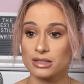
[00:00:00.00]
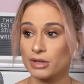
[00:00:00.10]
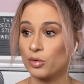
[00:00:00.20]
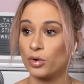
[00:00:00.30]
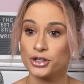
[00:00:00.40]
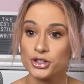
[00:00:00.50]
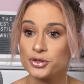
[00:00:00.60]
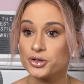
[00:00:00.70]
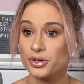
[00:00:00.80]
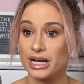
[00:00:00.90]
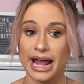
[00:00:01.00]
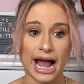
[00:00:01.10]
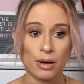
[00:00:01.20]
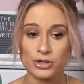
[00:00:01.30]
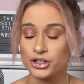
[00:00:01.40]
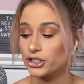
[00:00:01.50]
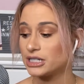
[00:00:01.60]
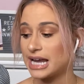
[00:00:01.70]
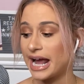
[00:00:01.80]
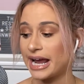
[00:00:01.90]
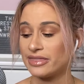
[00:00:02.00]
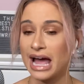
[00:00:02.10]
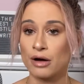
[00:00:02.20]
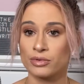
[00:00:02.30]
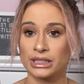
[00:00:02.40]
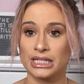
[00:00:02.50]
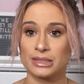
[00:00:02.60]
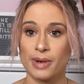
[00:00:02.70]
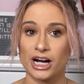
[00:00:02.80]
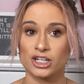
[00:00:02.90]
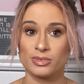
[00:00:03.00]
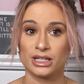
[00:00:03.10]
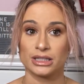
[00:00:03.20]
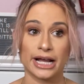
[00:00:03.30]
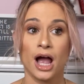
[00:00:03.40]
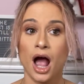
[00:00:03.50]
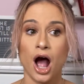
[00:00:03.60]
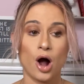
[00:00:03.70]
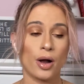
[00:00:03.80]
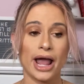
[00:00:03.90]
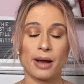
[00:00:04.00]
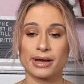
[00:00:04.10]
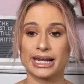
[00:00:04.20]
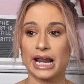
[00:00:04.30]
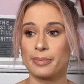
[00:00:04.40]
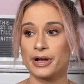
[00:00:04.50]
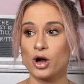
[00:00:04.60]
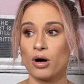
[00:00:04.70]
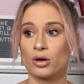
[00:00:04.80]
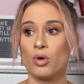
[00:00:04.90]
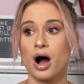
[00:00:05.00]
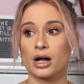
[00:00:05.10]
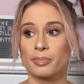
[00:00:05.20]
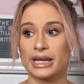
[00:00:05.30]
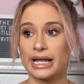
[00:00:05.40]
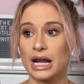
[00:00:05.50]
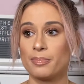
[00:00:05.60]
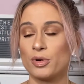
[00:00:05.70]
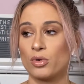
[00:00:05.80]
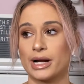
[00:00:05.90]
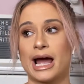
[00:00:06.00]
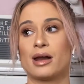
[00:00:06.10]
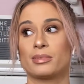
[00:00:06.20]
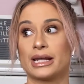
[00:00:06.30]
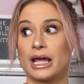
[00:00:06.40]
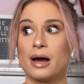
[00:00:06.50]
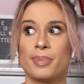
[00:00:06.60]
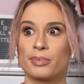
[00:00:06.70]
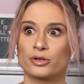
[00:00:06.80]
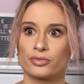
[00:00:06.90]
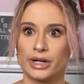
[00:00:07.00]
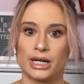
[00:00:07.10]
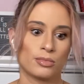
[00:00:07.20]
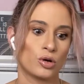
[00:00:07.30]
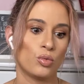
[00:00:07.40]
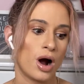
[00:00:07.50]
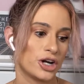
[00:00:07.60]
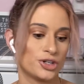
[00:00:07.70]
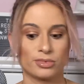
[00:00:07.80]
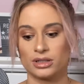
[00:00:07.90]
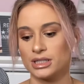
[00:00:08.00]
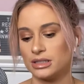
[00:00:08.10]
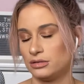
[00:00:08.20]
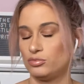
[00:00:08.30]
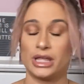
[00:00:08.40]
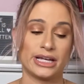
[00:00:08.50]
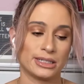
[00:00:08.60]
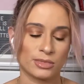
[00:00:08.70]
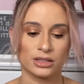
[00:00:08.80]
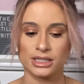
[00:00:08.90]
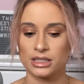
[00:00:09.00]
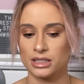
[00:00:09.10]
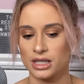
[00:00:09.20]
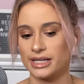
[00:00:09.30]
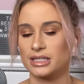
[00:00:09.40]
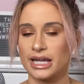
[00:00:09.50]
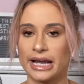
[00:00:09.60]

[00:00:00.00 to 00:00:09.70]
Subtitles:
I'm like, what do you do today? How was your day? And that really inspires me to like, okay, I'm going to get up and go on a walk. I'm going to get up and work out. I'm going to get up. I'm going to read. I'm going to watch. I'm going to listen this. I'm going to listen to this.